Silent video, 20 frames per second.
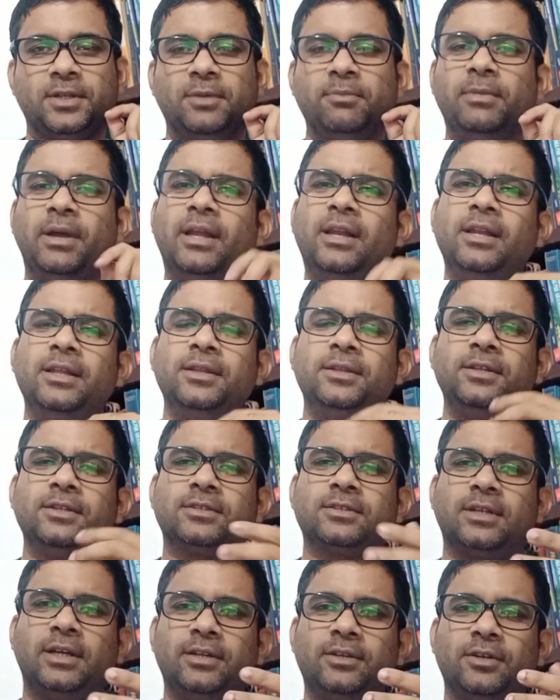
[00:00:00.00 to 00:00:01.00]
Mainly
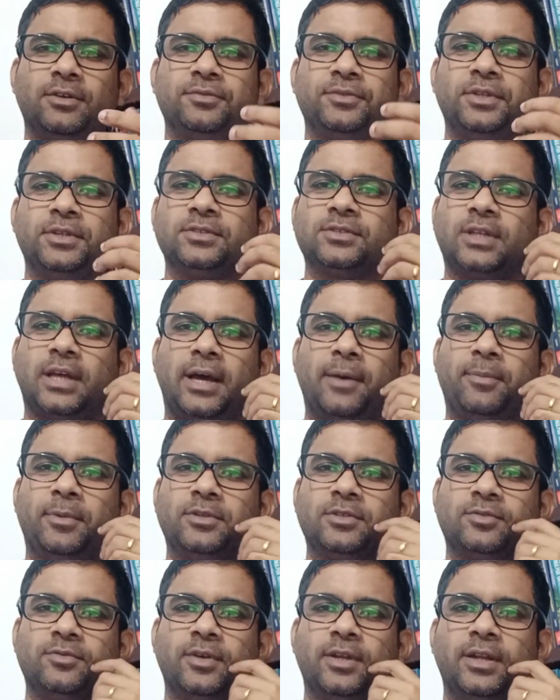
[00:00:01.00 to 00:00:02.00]
these kind of things
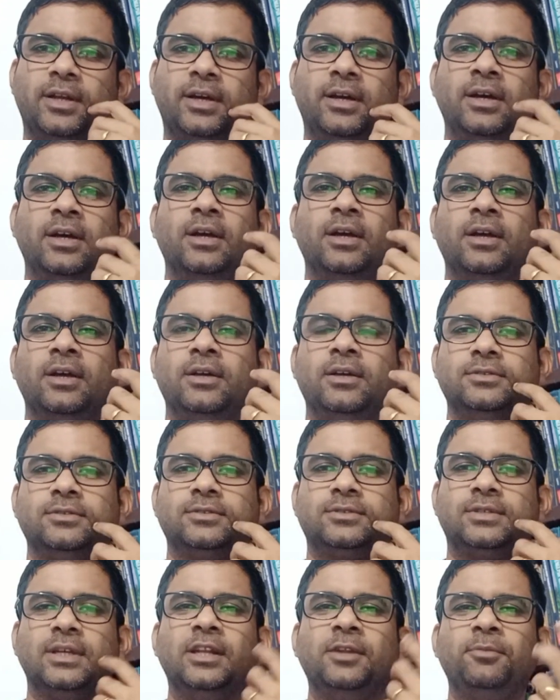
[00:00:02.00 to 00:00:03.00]
happens when a
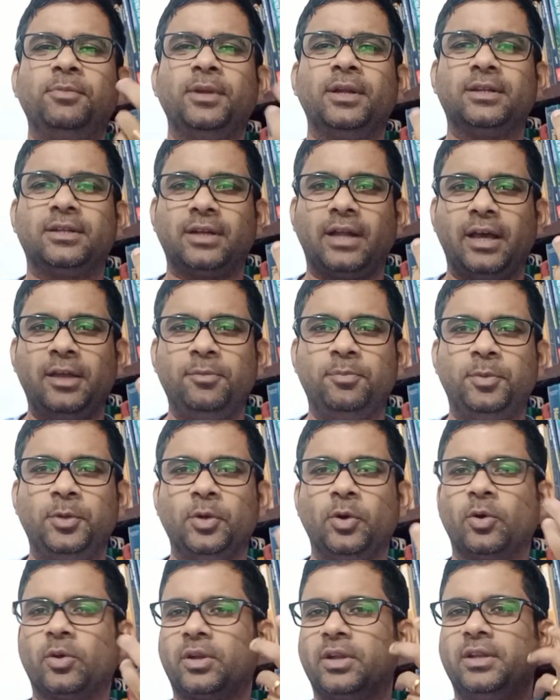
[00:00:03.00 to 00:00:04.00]
celebrated
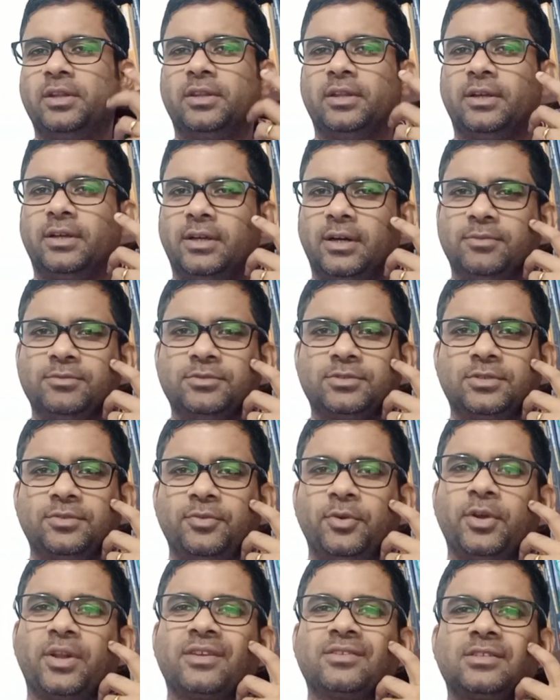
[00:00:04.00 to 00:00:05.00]
IPO or anything comes.
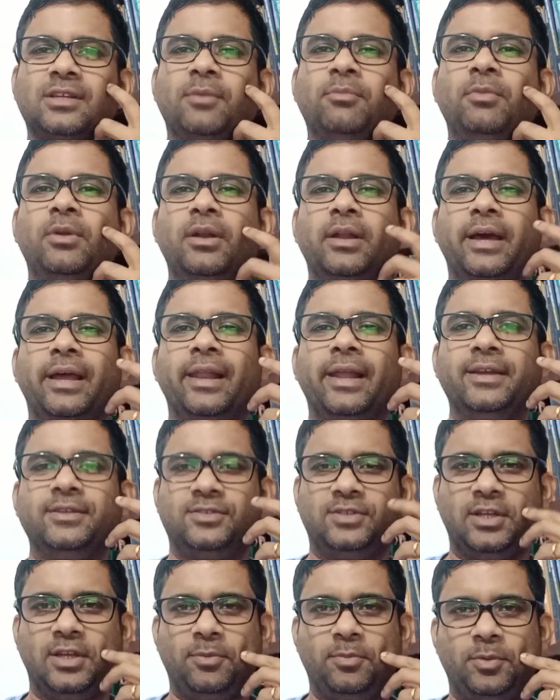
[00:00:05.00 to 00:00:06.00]
For example,
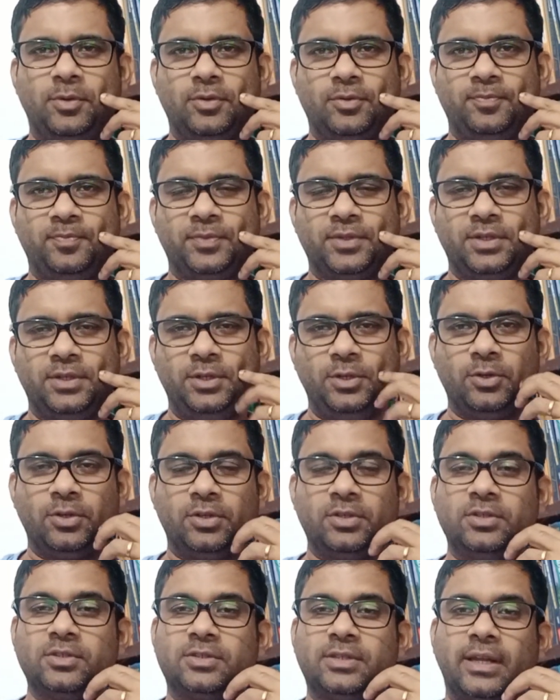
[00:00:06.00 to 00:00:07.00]
LIC IPO.
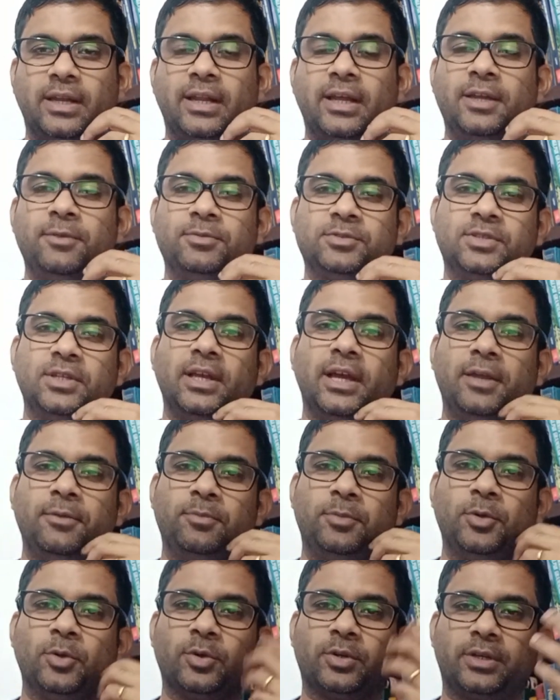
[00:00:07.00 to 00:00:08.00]
During this LIC
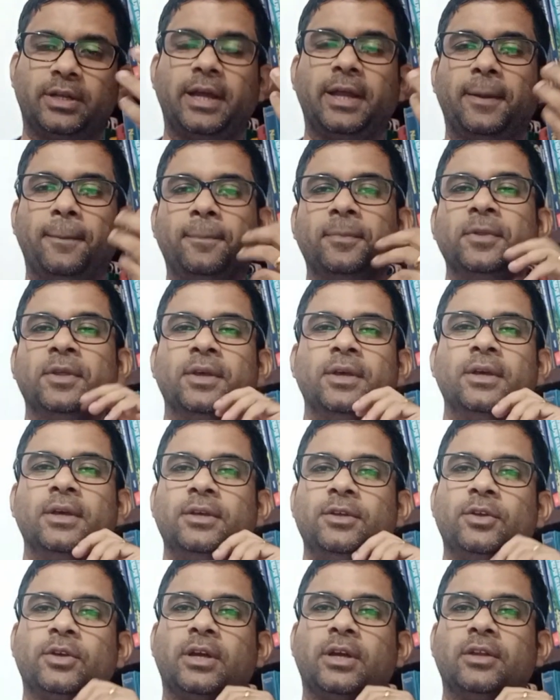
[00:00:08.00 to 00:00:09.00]
IPO time,
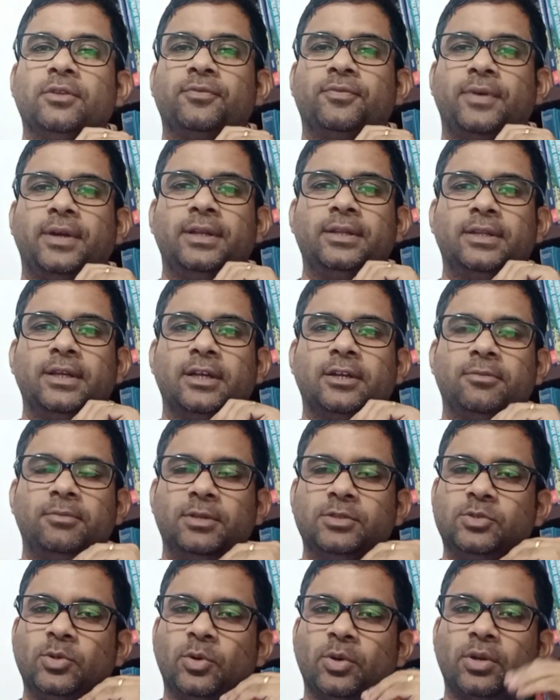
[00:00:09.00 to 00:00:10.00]
you can find that
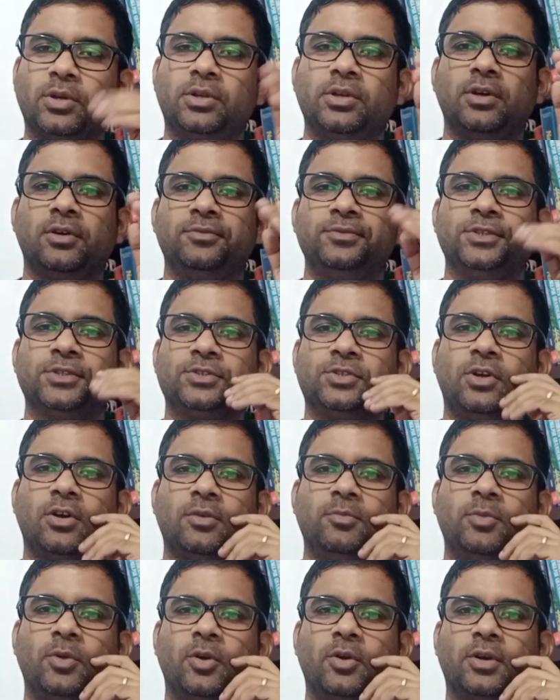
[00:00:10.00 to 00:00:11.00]
majority of the
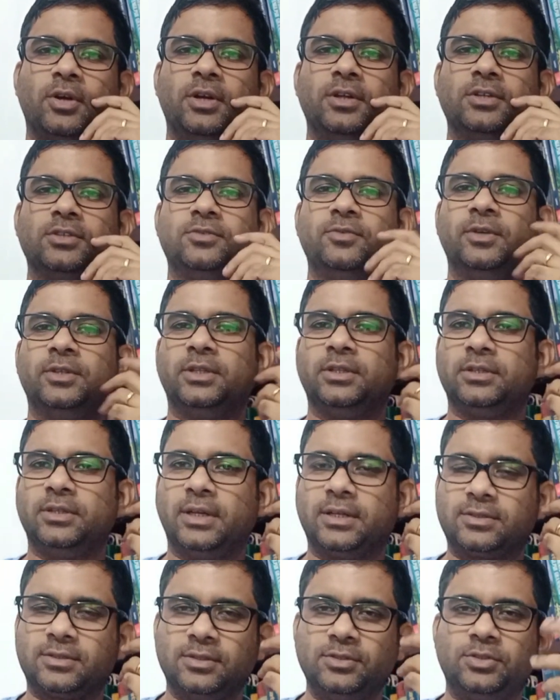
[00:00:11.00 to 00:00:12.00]
stock brokers, whether
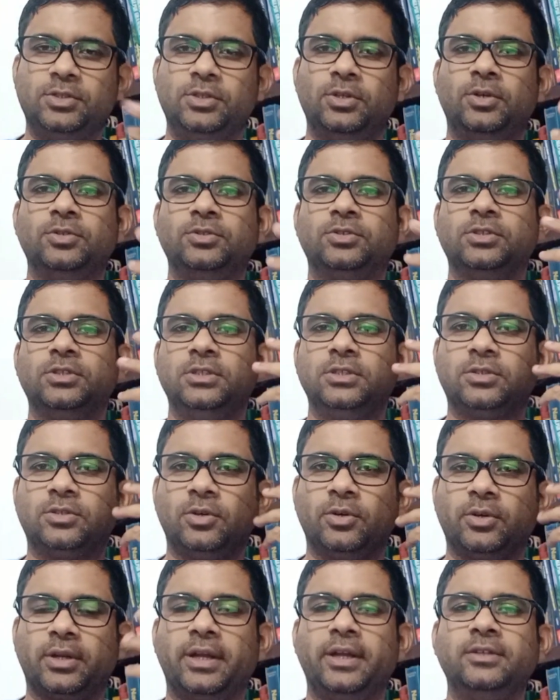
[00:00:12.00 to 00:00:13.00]
that's a Geojit
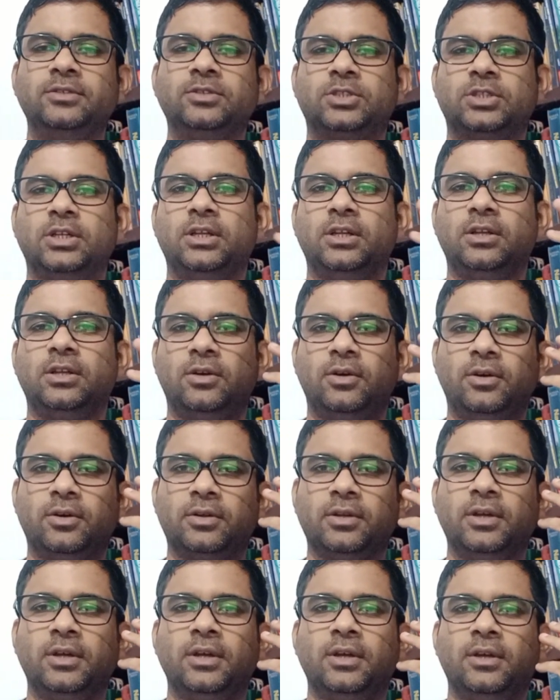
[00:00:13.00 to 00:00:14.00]
or Angel
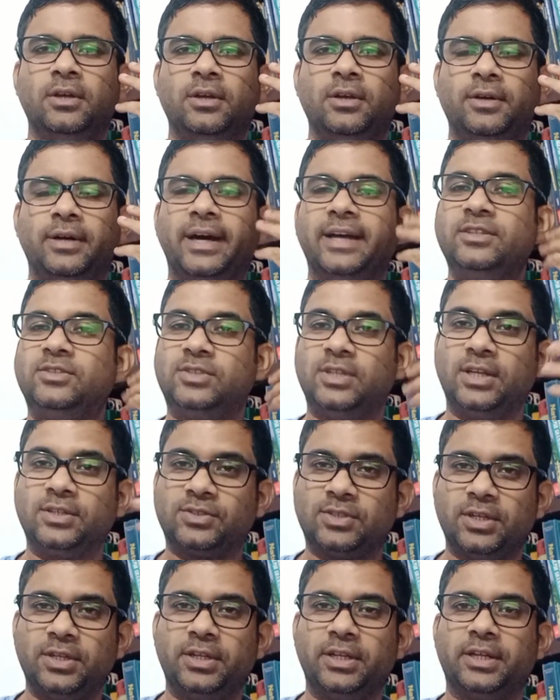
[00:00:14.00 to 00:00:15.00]
or
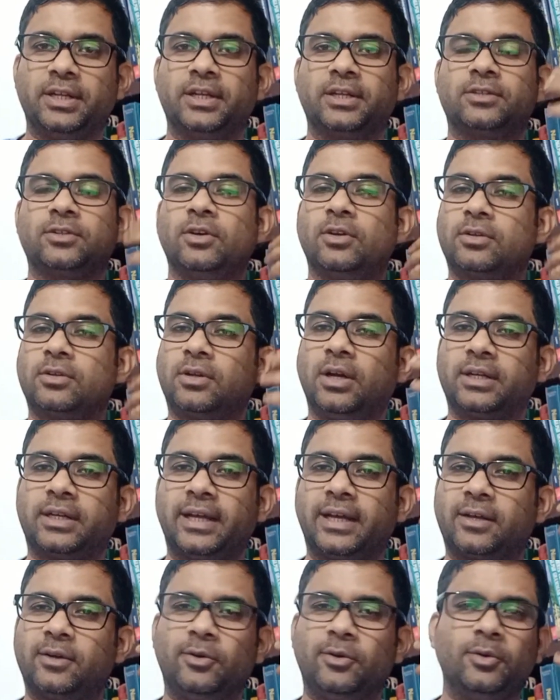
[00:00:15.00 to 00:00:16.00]
ICICI Direct or
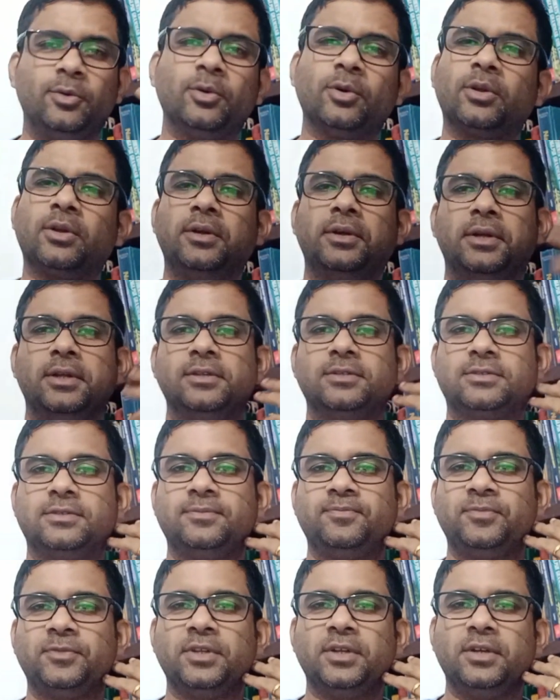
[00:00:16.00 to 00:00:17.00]
Kotak or whoever it
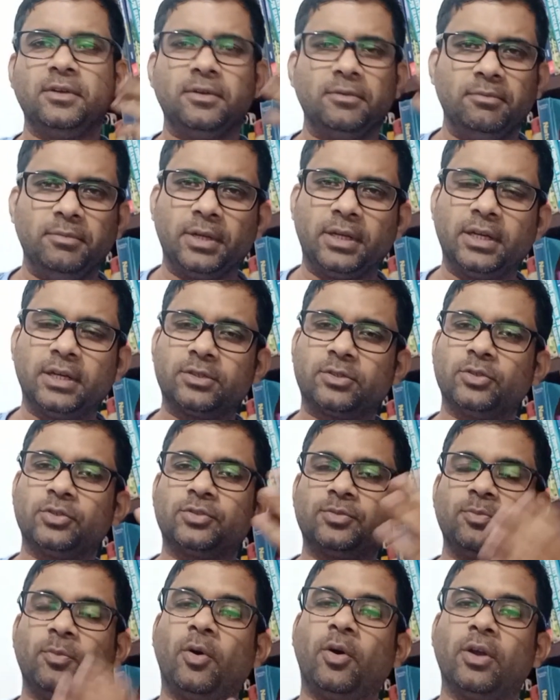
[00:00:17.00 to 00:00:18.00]
is, bigger to
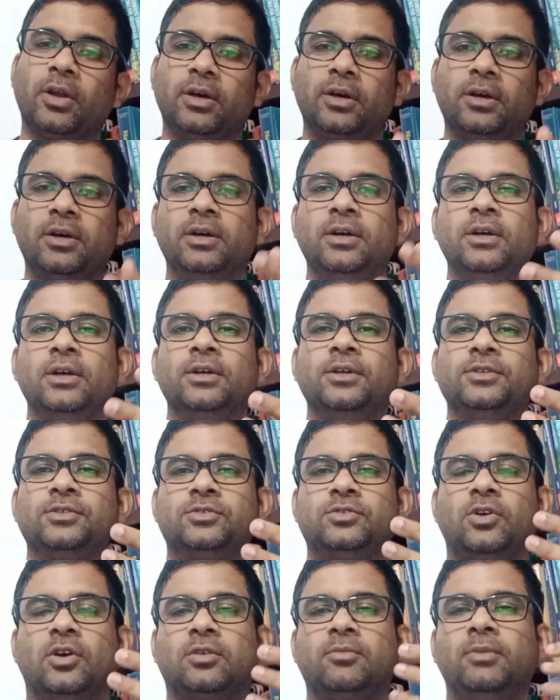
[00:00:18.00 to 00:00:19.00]
smaller
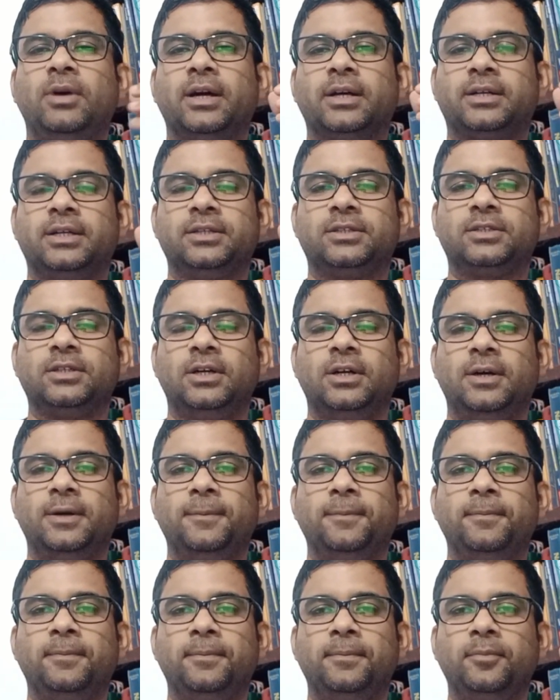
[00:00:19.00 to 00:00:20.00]
stock market
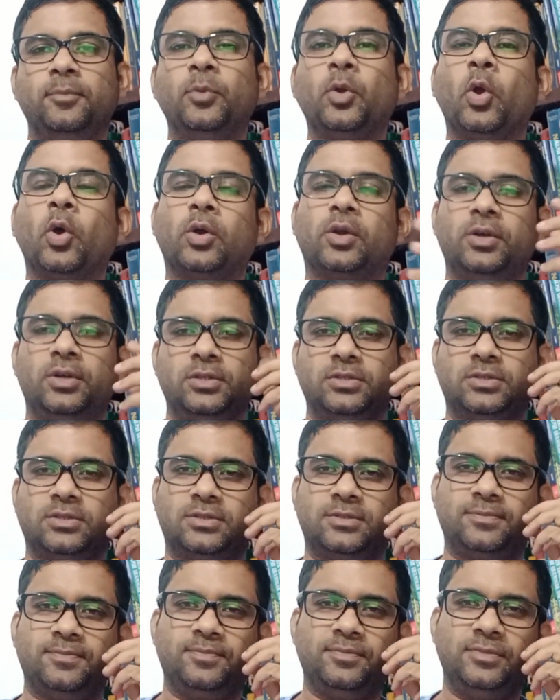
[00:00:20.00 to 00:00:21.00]

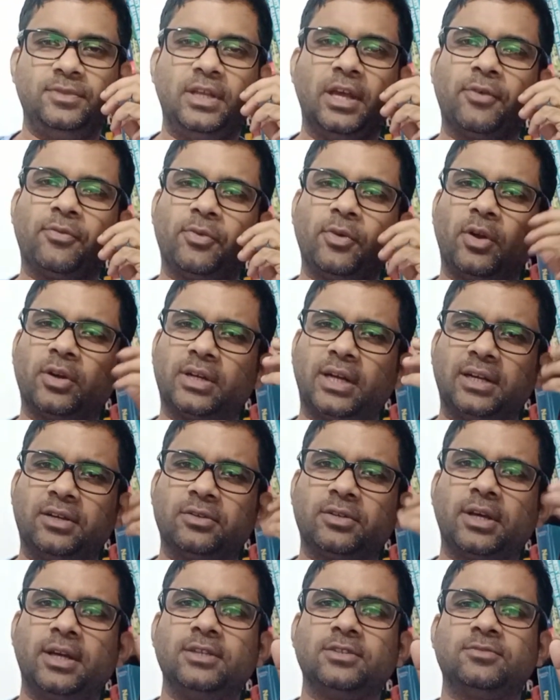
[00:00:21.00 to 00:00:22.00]
brokers, they float
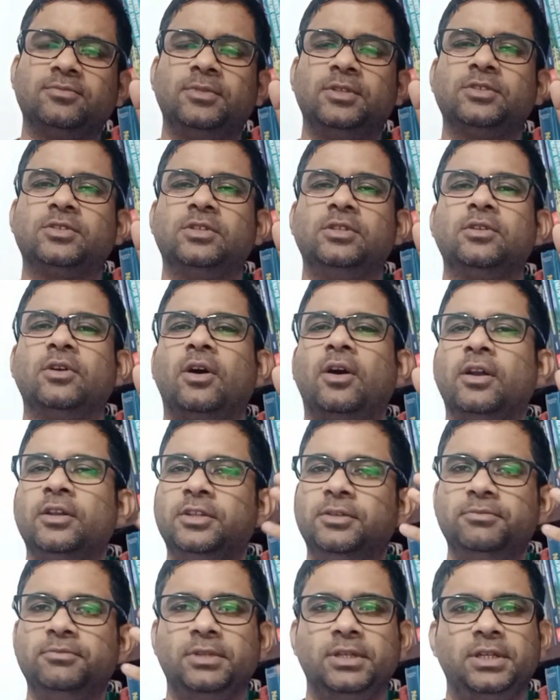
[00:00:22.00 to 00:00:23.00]
advertisements in all
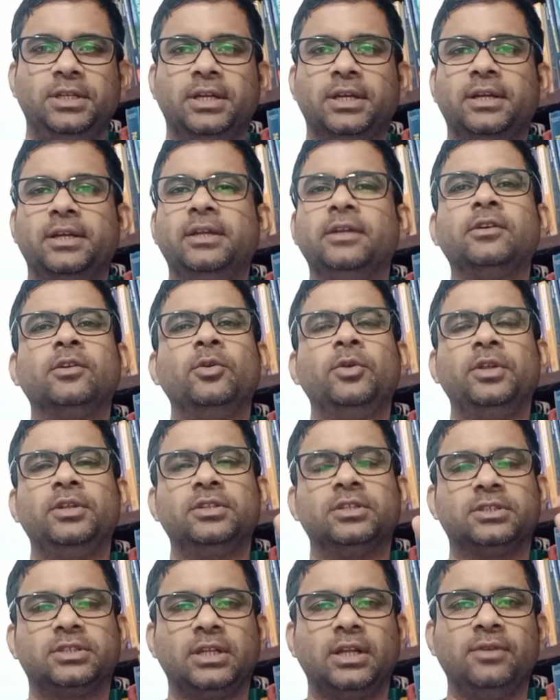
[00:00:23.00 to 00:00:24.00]
the media,
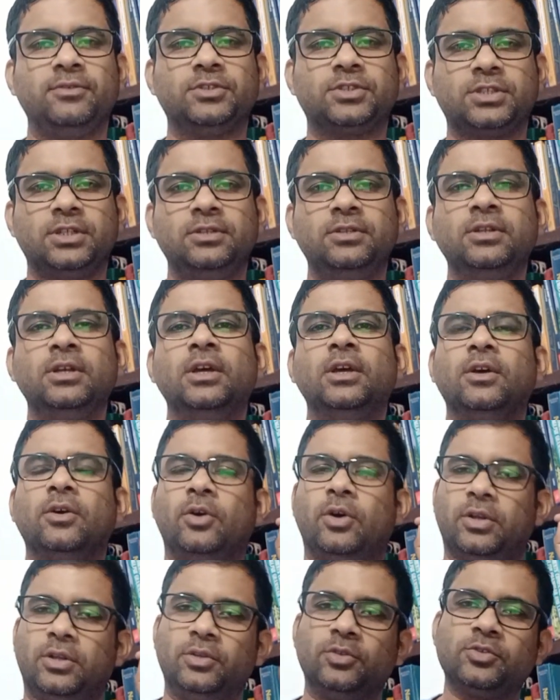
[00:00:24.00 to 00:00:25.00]
including the television
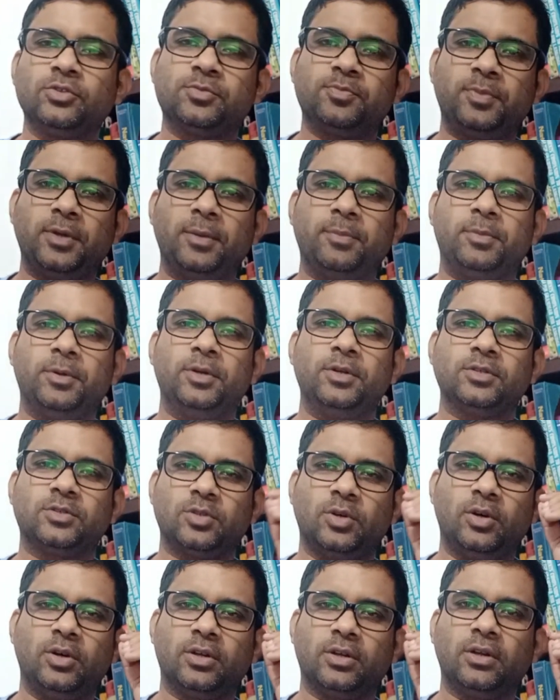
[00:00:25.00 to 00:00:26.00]
or newspapers
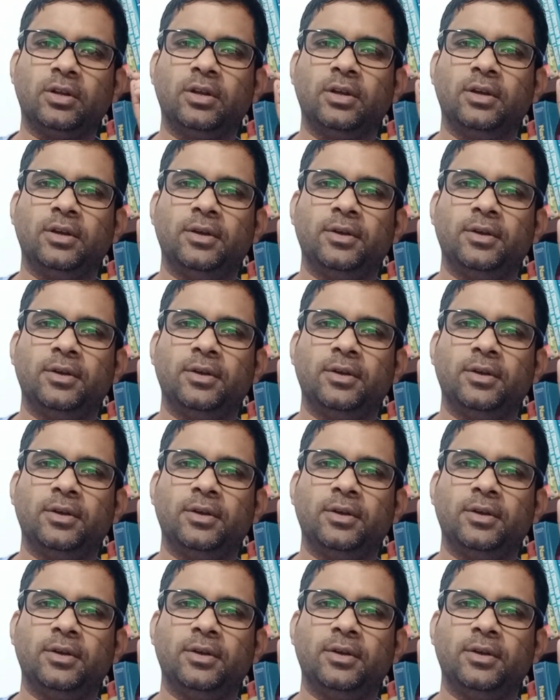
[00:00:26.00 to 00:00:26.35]
or